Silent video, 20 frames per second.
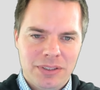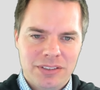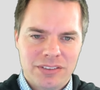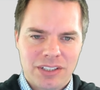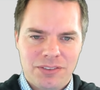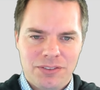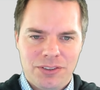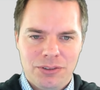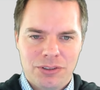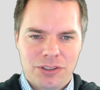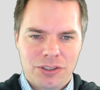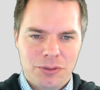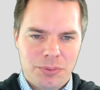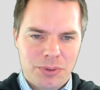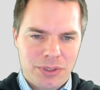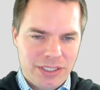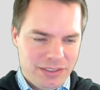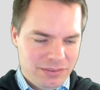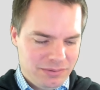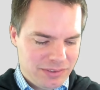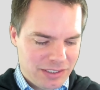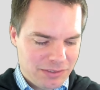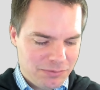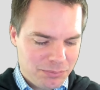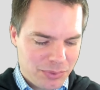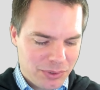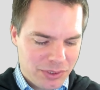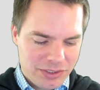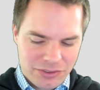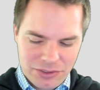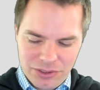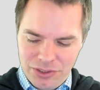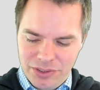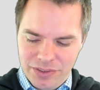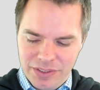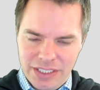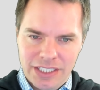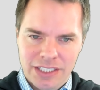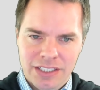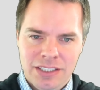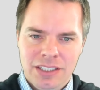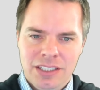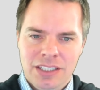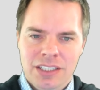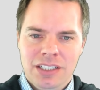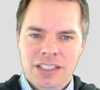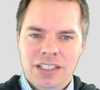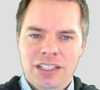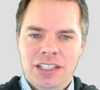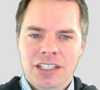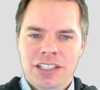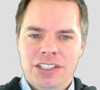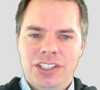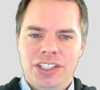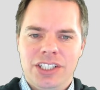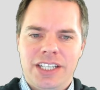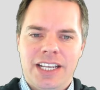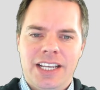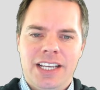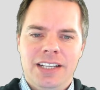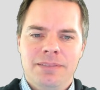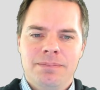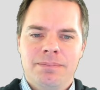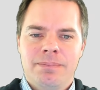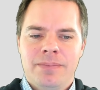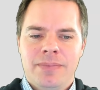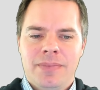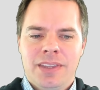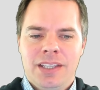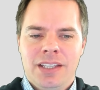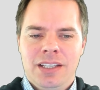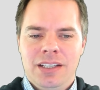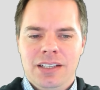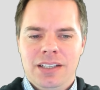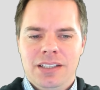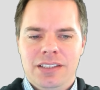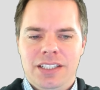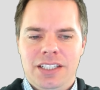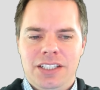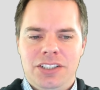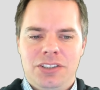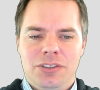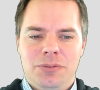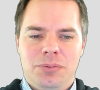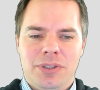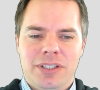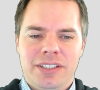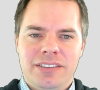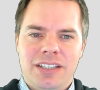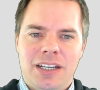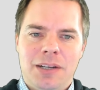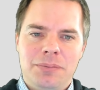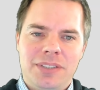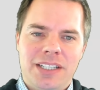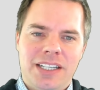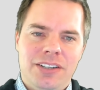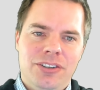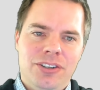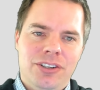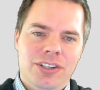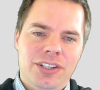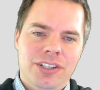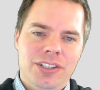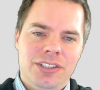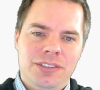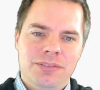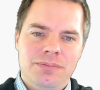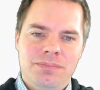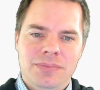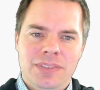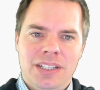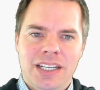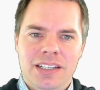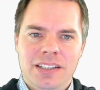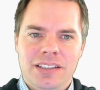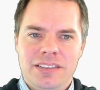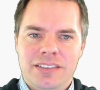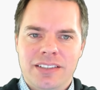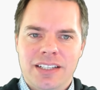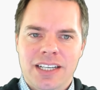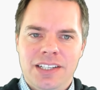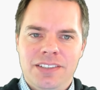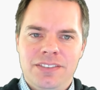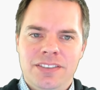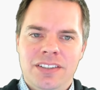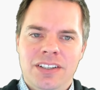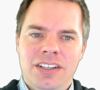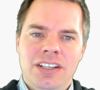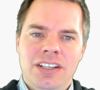So if you wanted to put in 7.2 there, you can. And then you could press update herd and it saves.